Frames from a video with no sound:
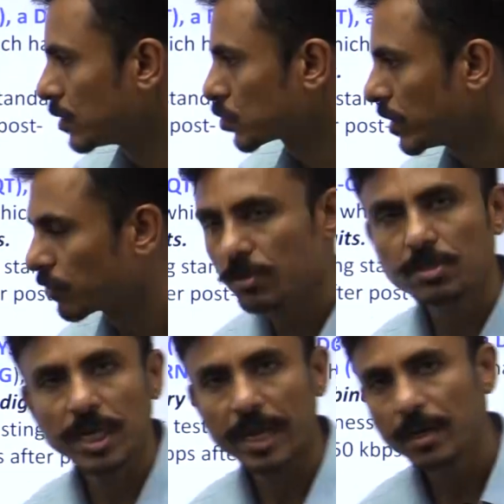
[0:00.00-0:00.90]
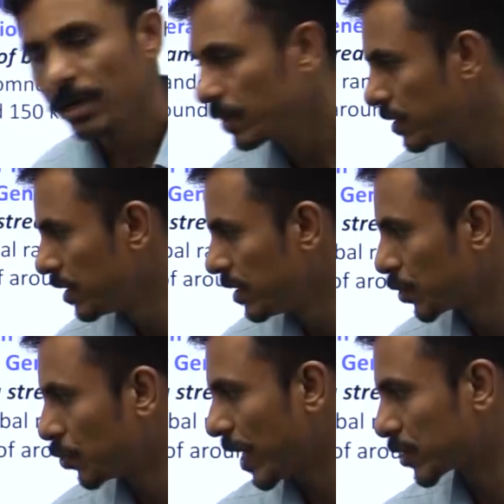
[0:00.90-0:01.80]
So it was China
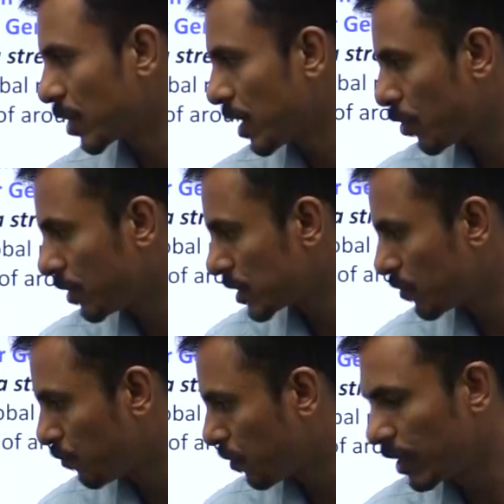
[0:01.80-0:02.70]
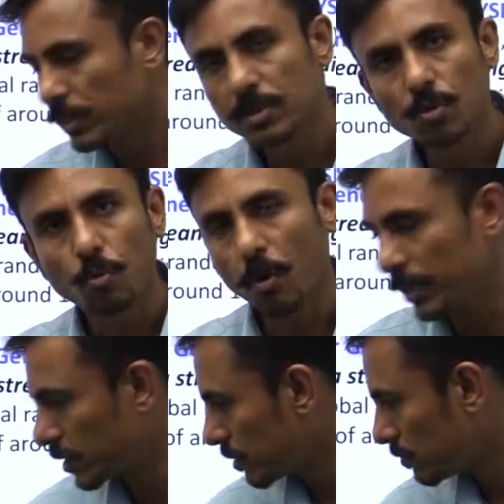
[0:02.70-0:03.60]
to actually launch the first
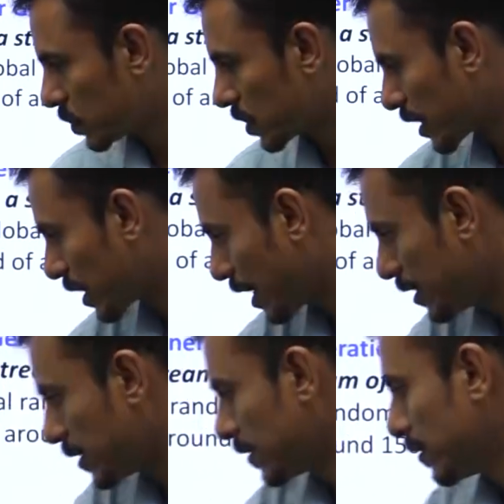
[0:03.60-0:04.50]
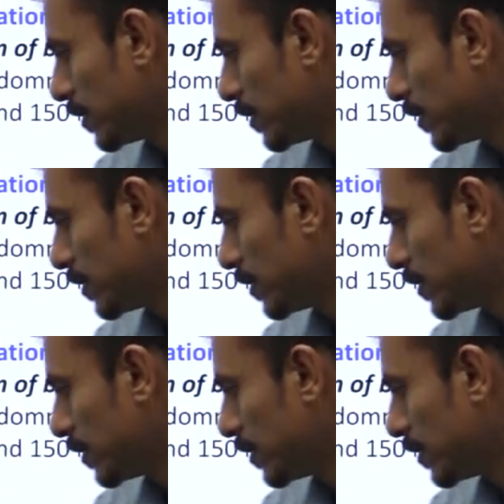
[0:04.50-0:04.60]
quantum satellite,